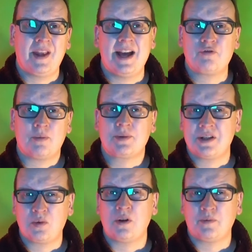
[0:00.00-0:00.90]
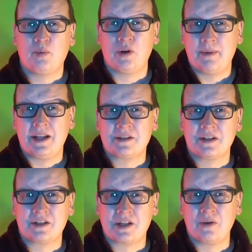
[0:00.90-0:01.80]
the airdrops is what pulling me into
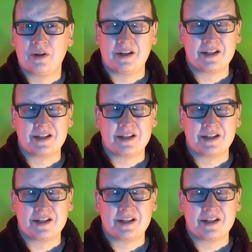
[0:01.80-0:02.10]
the token.